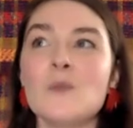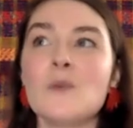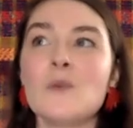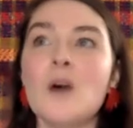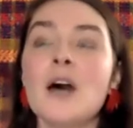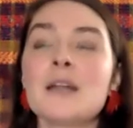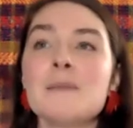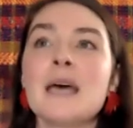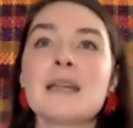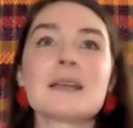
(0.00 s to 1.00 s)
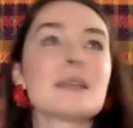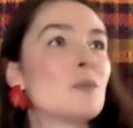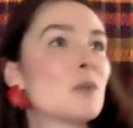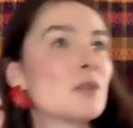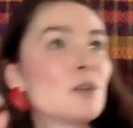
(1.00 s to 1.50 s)
automatically
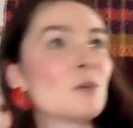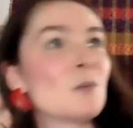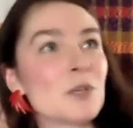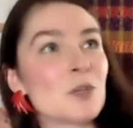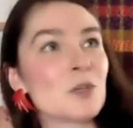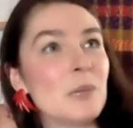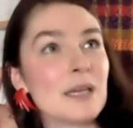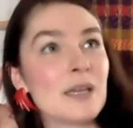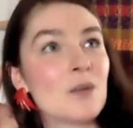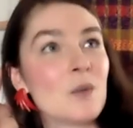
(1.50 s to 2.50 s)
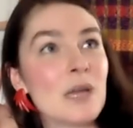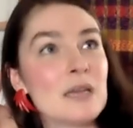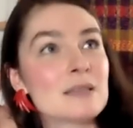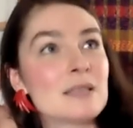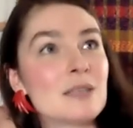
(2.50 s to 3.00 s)
when you're picking
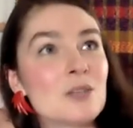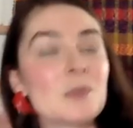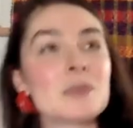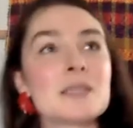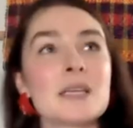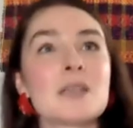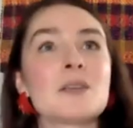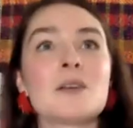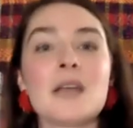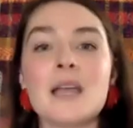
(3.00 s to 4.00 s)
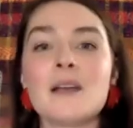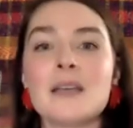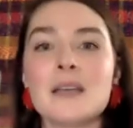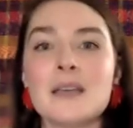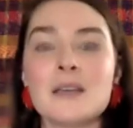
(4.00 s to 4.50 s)
waste in your particular
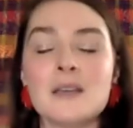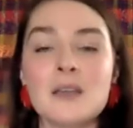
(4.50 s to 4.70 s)
area,